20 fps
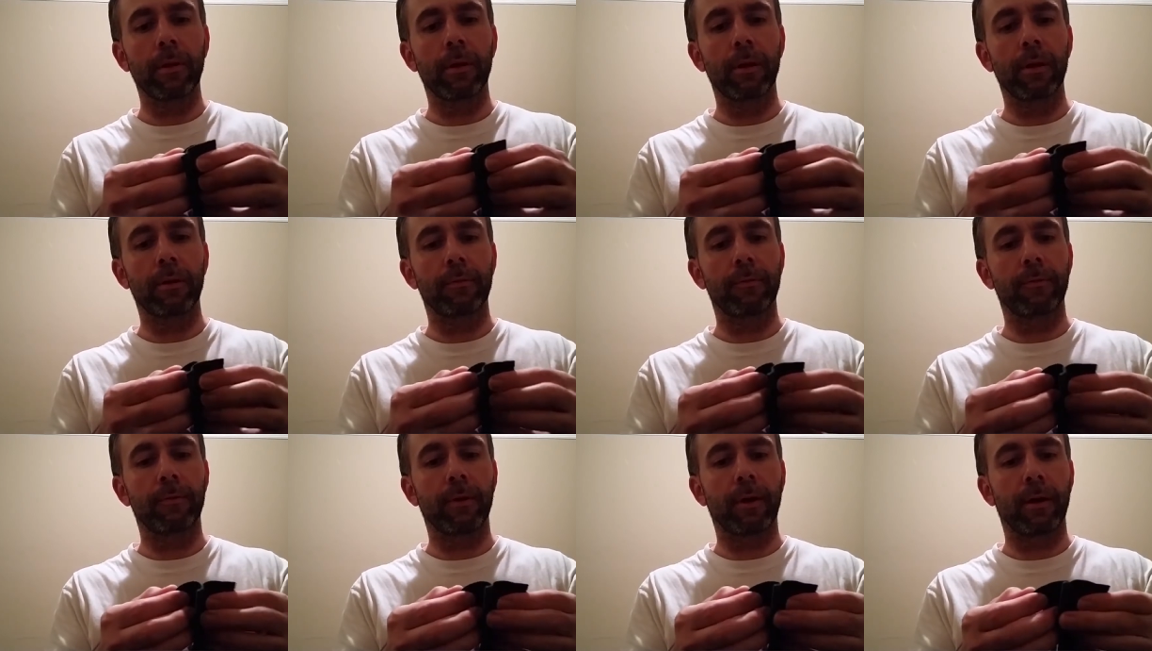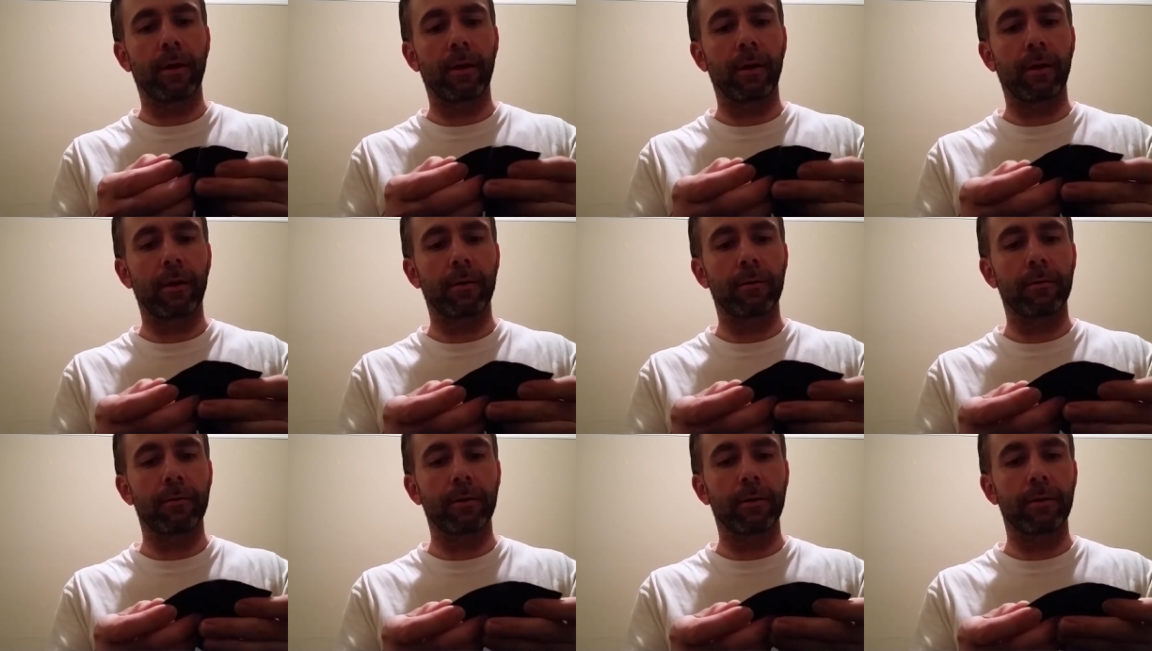if uh,
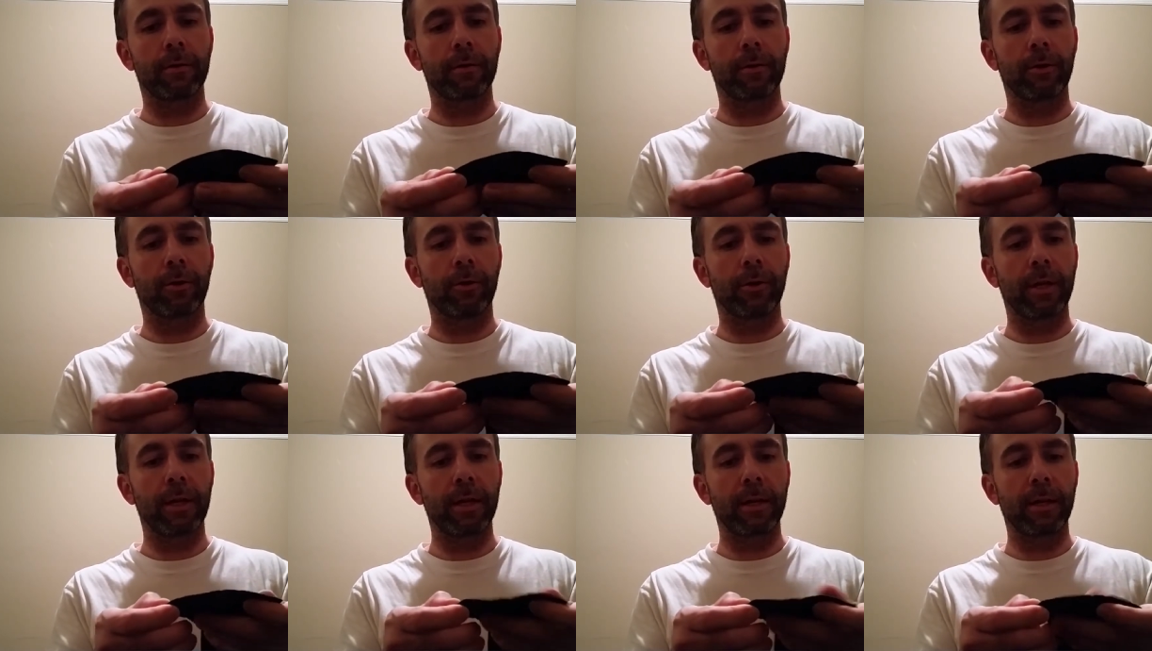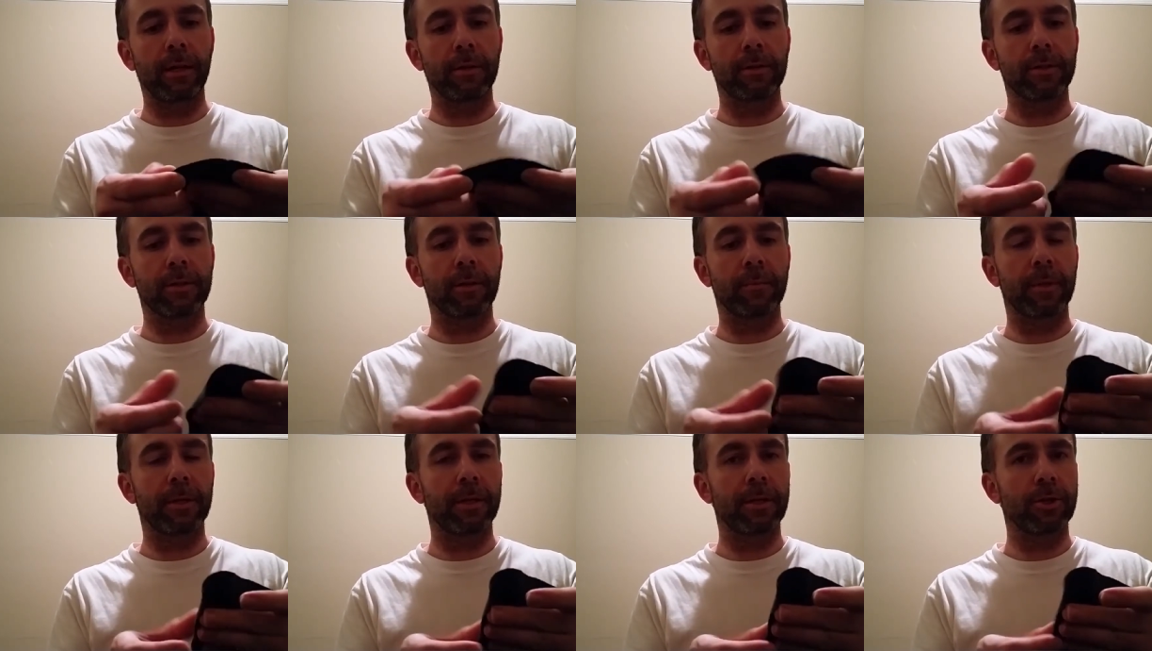you're needing
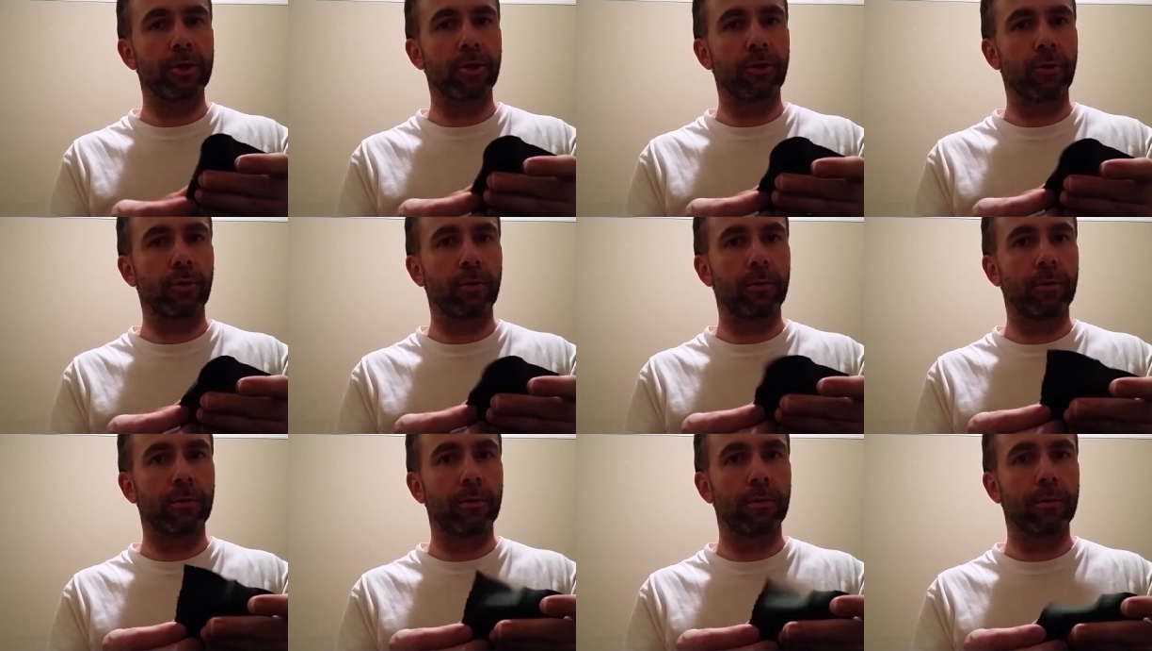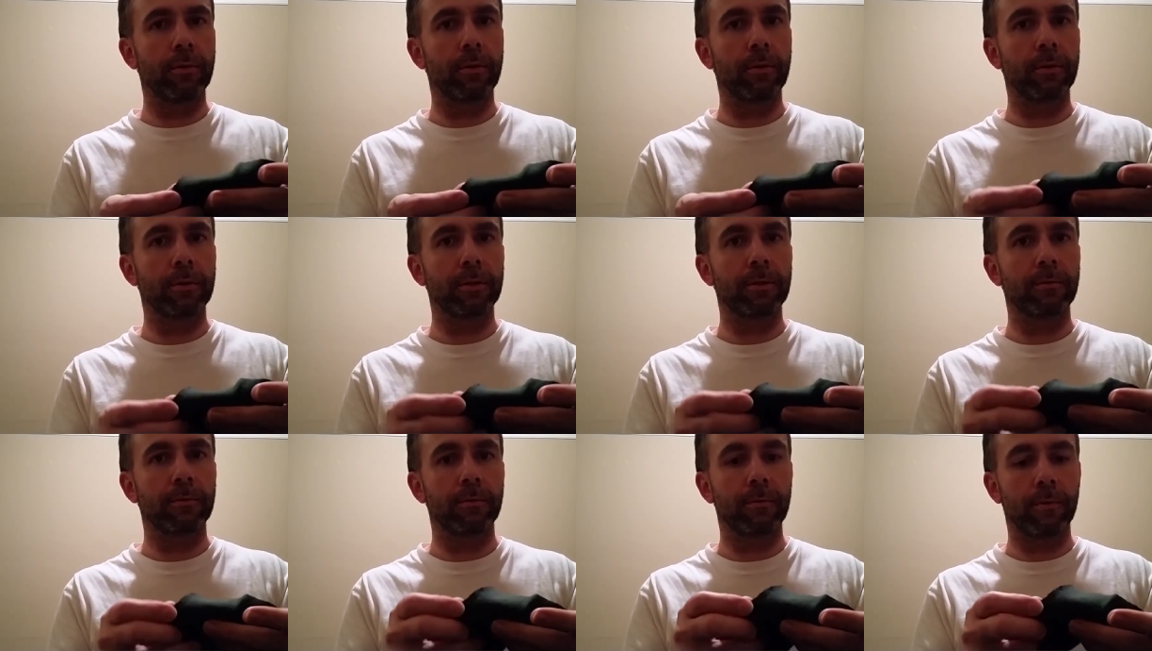some additional
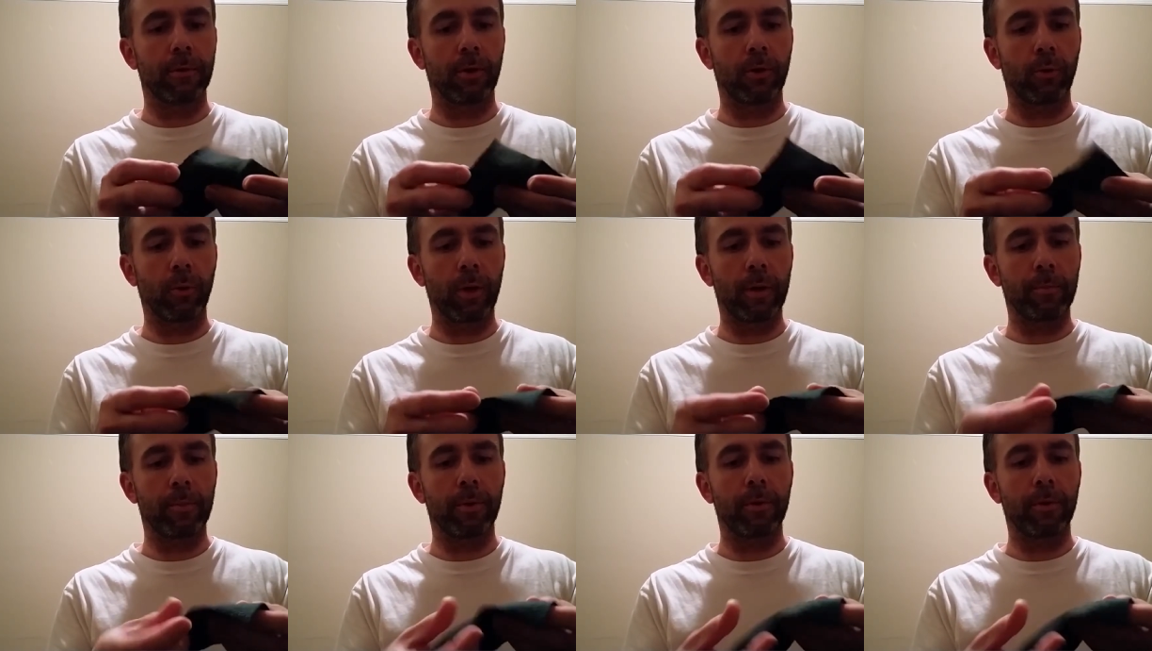grip